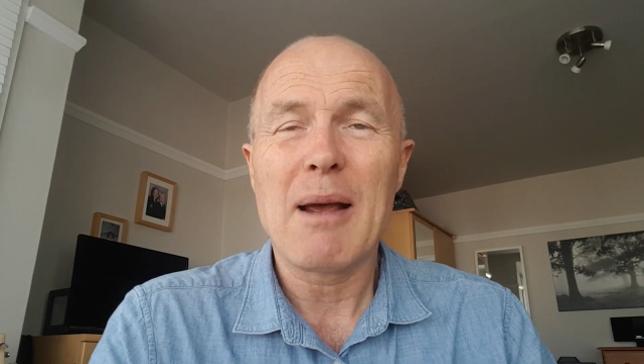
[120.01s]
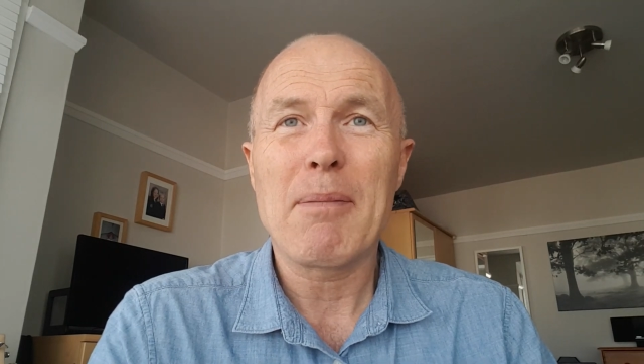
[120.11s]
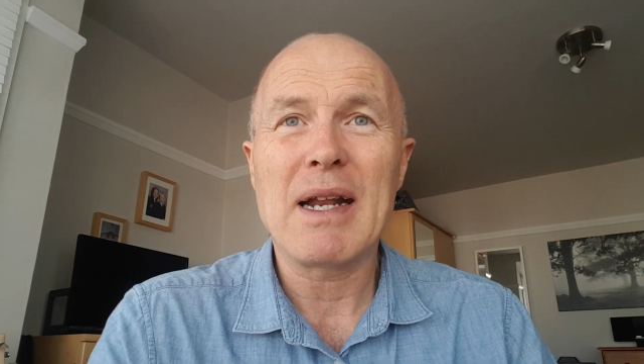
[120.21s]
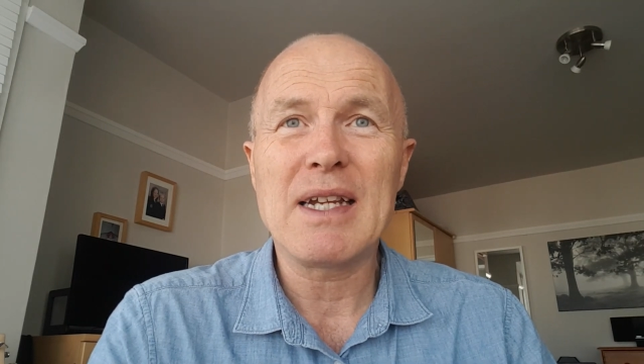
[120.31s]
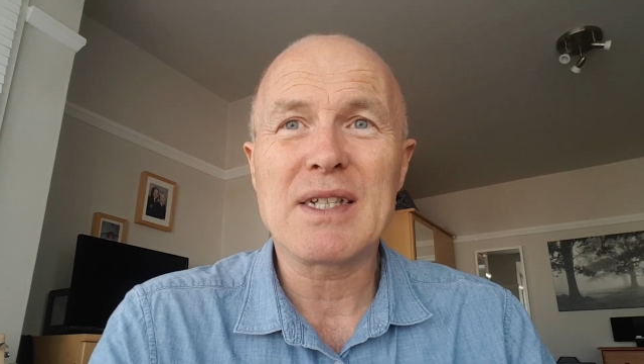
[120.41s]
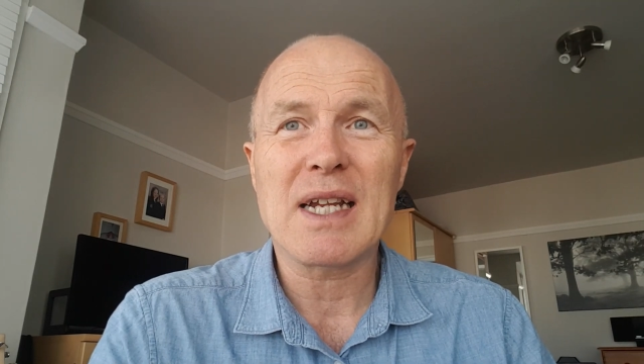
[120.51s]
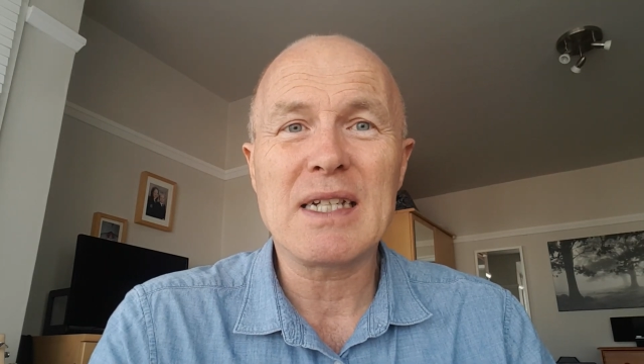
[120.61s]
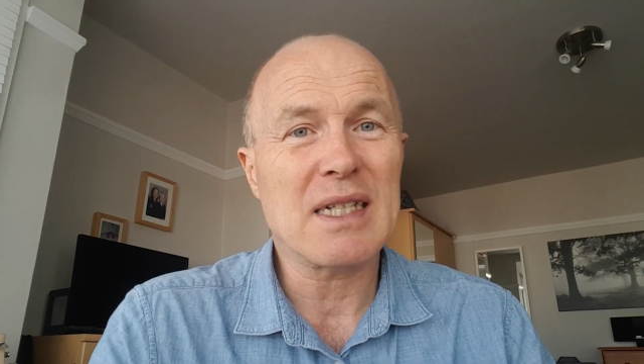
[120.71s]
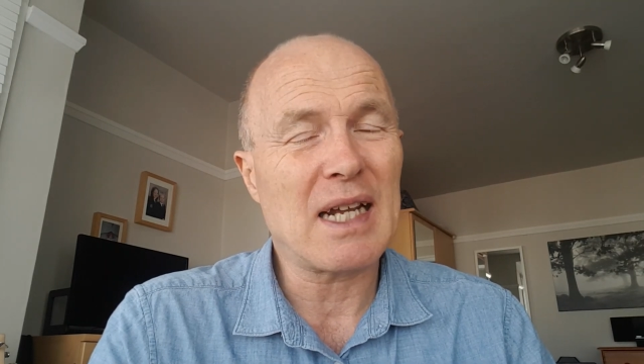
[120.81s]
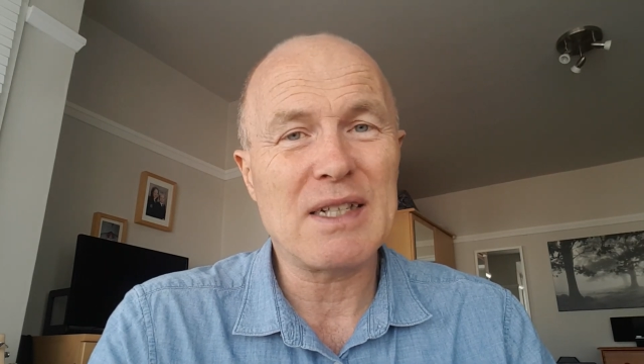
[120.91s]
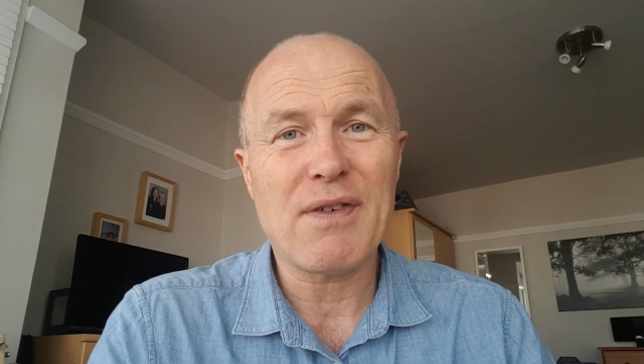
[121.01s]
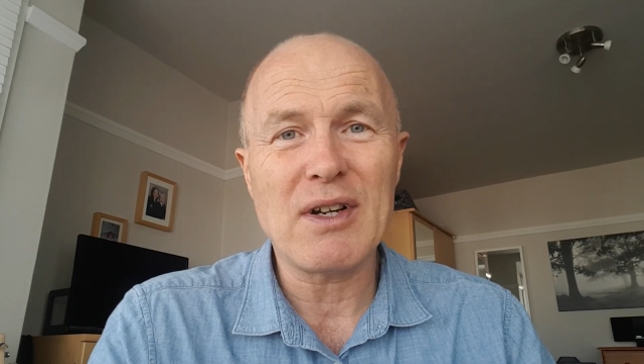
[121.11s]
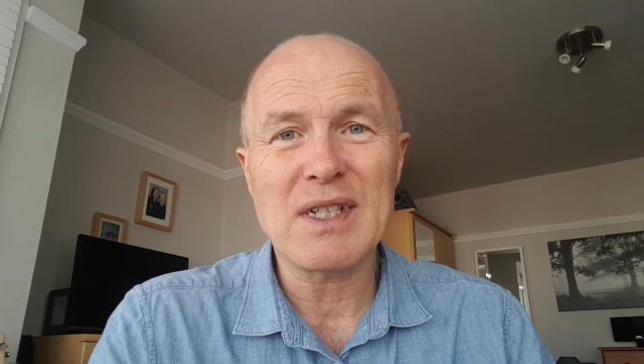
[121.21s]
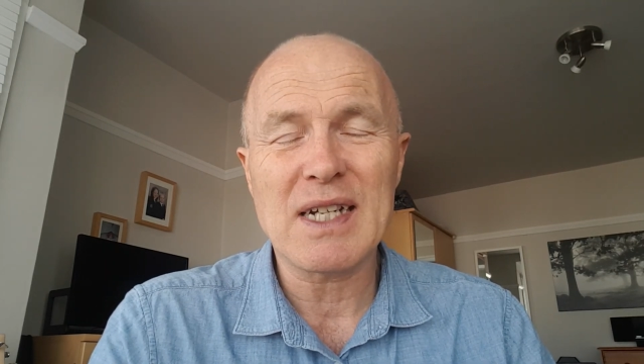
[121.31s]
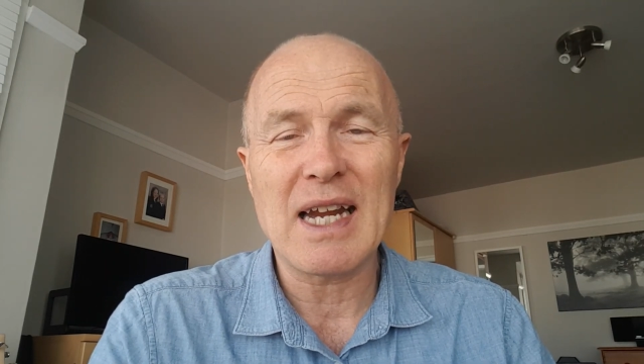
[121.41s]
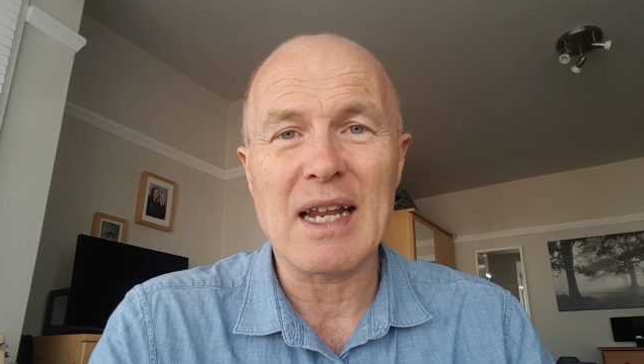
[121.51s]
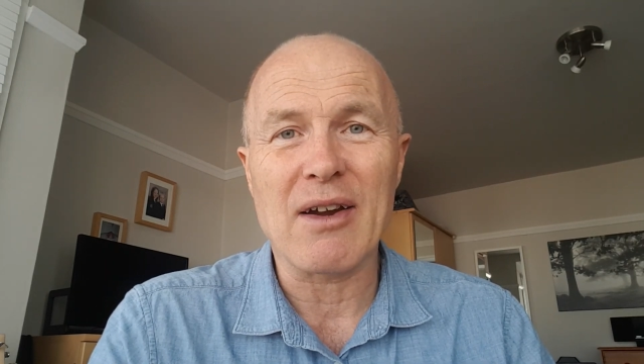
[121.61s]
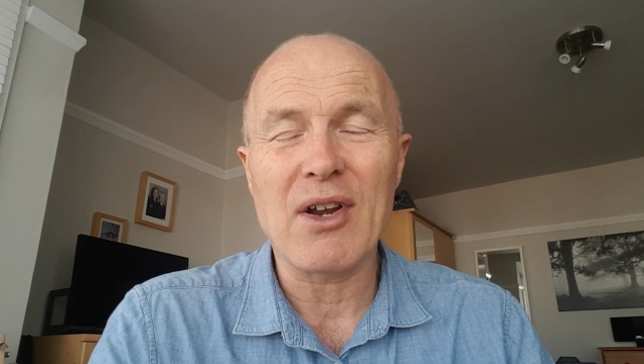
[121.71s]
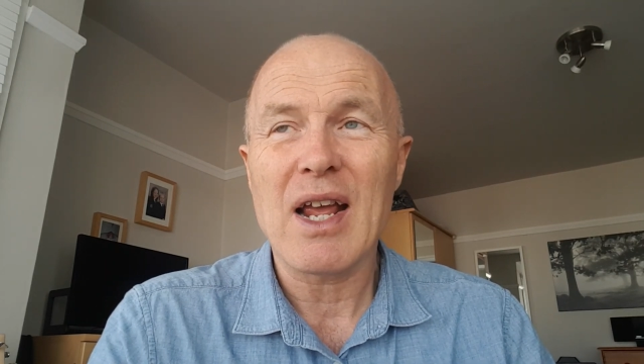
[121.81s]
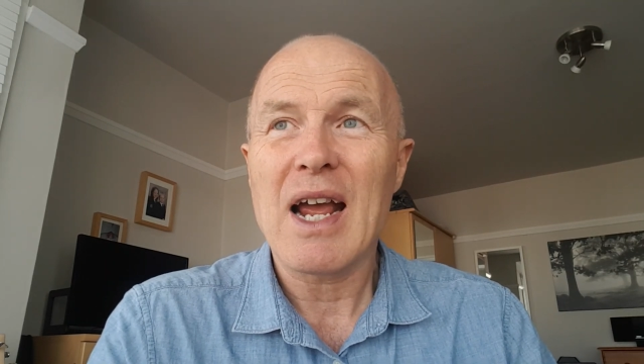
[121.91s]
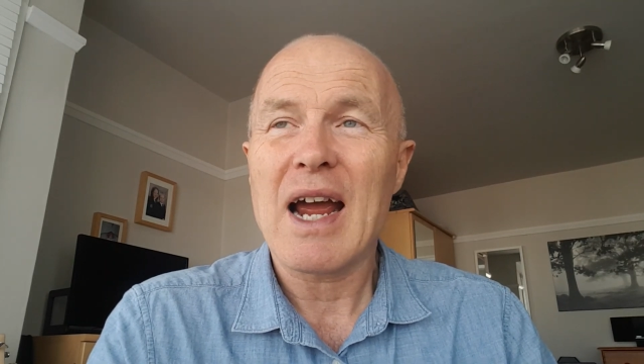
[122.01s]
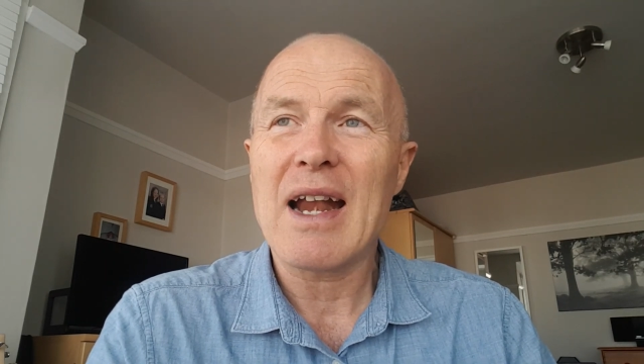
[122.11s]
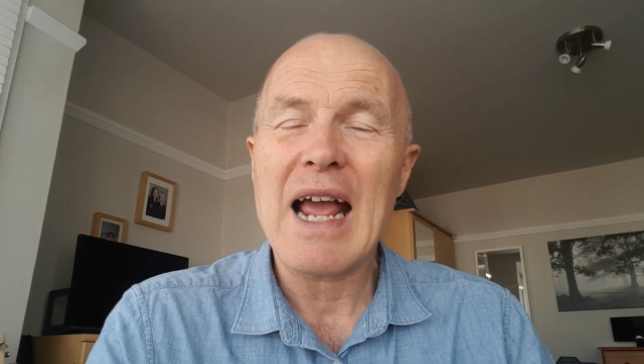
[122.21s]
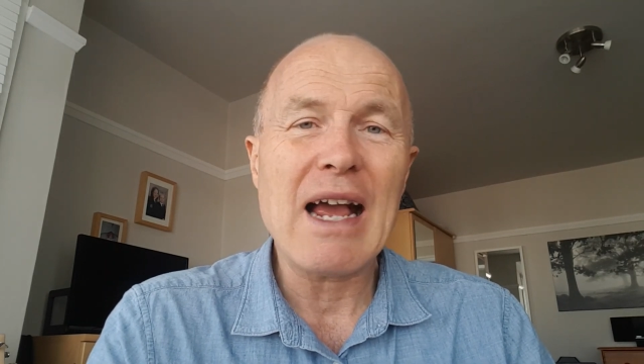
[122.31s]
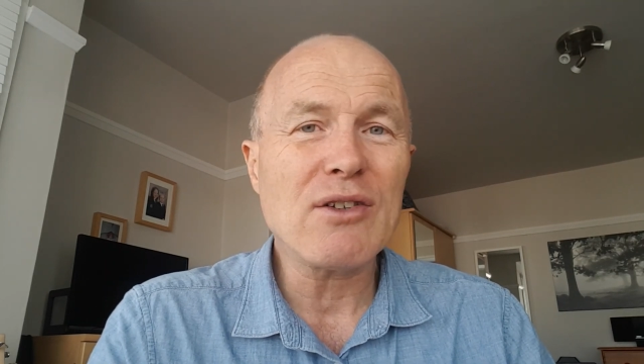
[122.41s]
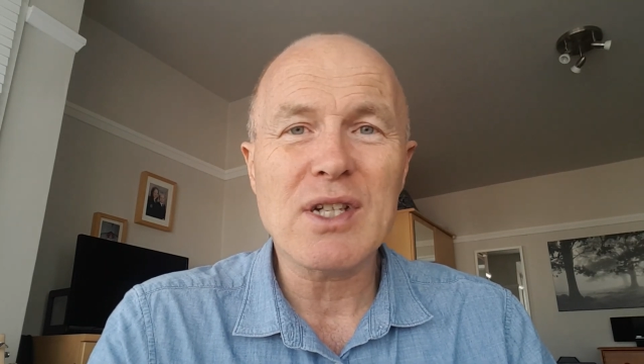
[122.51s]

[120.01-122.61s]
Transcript: But he's very senior, and out